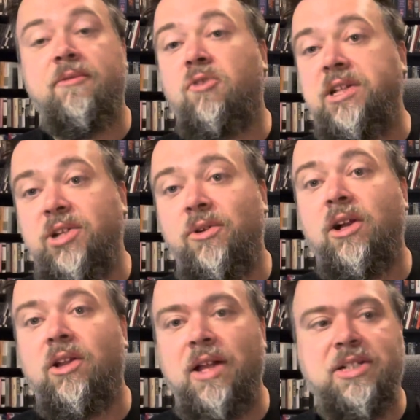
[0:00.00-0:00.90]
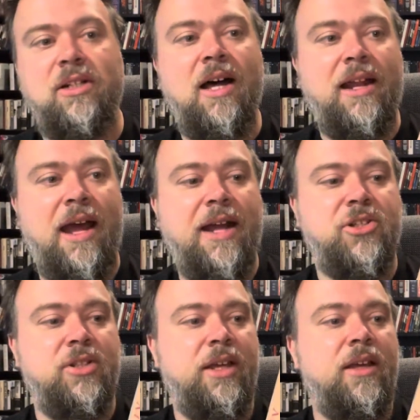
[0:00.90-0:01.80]
Criterion Collection a lot,
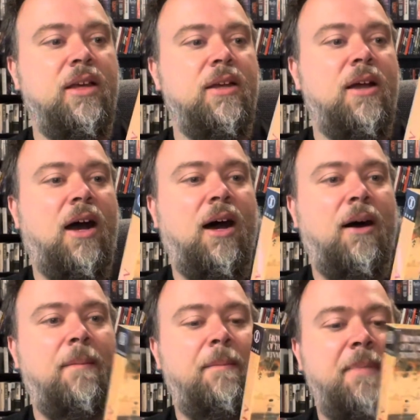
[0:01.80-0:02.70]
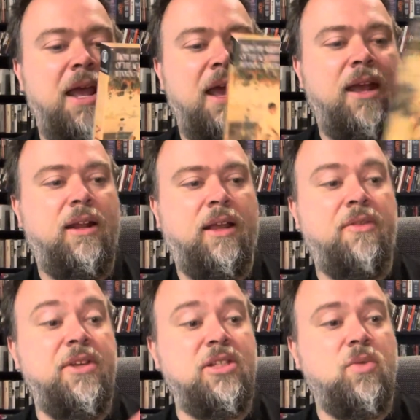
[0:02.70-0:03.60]
actually. Um, and again,
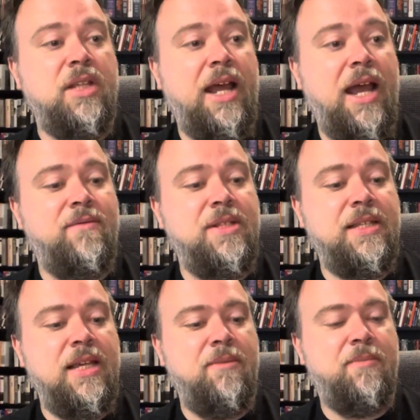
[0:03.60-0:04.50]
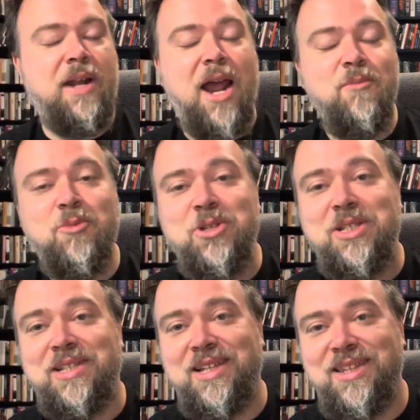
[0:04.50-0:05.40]
this is one that I haven't seen, but I remember
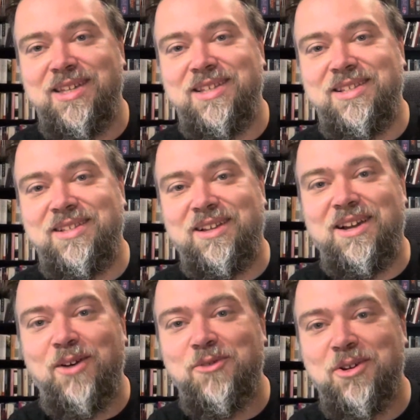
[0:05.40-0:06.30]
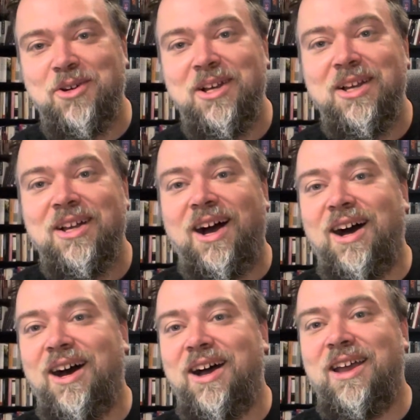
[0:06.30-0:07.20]
seeing this cover
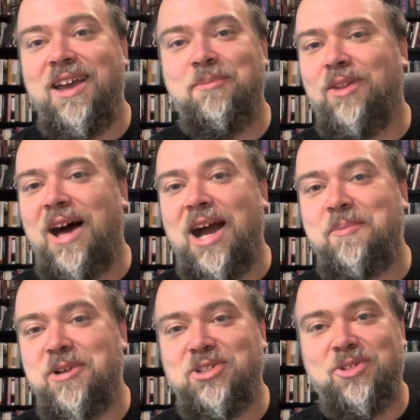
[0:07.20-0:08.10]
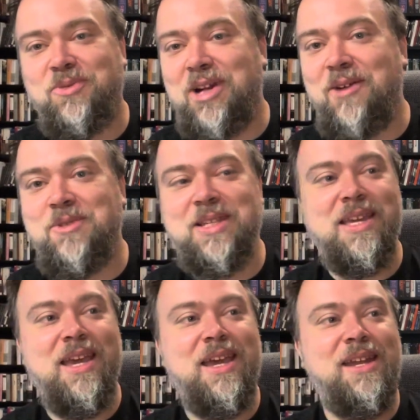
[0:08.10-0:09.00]
uh, in Blockbuster when I was a
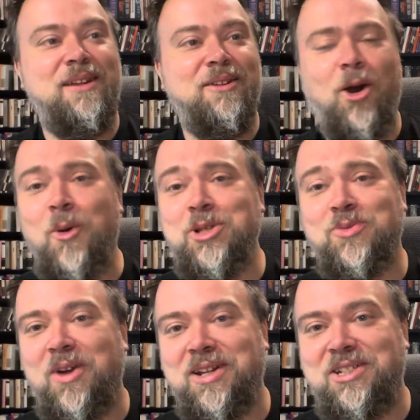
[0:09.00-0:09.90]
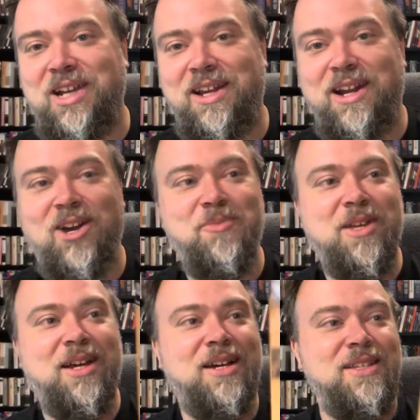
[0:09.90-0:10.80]
kid and always wanting to check it out
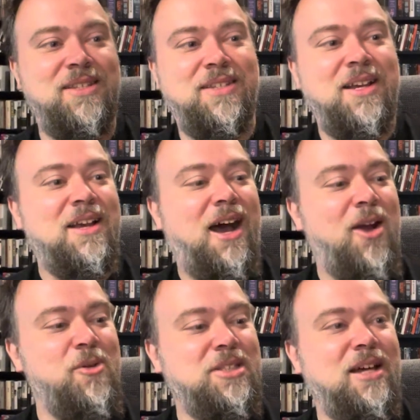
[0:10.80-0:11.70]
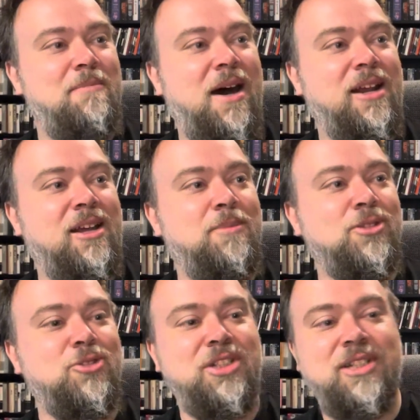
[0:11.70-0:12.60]
because I always thought Monica
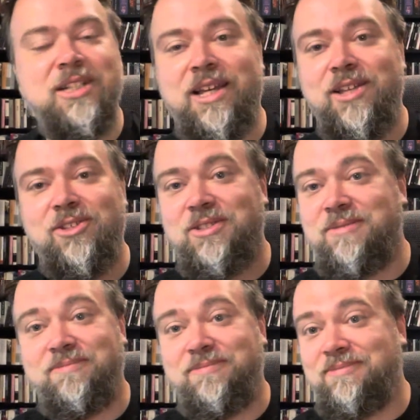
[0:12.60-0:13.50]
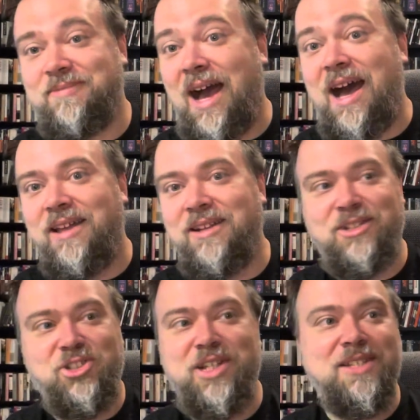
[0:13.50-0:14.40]
Bellucci is hot,
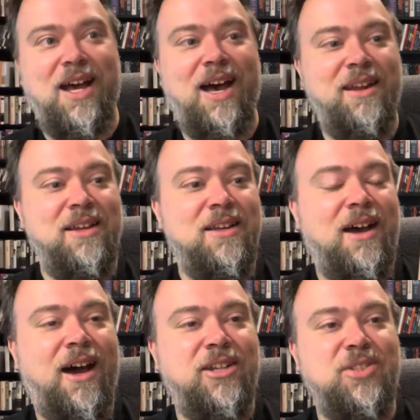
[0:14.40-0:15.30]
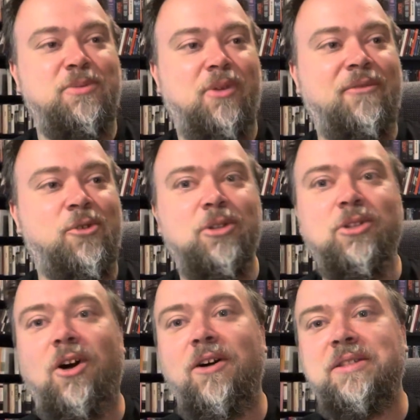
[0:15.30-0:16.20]
and she is hot. Uh, she's been around for a
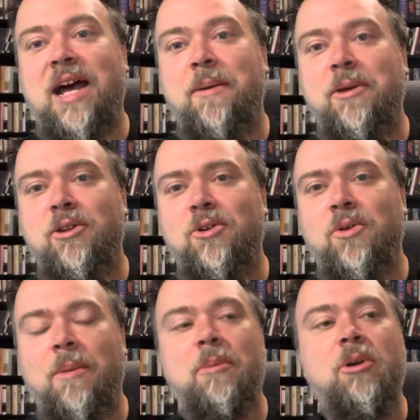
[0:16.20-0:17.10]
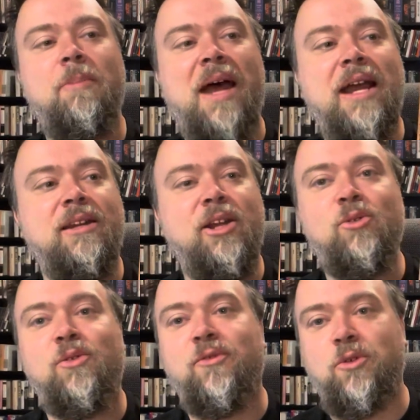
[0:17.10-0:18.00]
long time. I know, I remember her back in
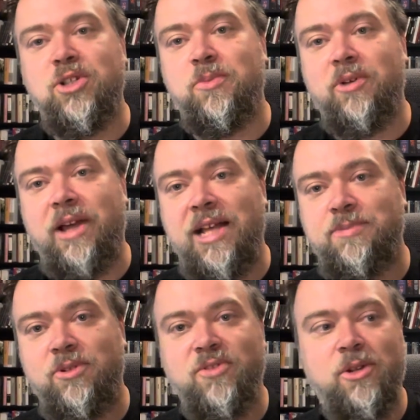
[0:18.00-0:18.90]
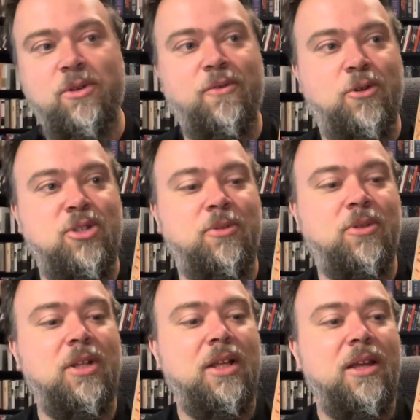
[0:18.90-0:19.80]
Irreversible. Gaspar Noé's Irreversible.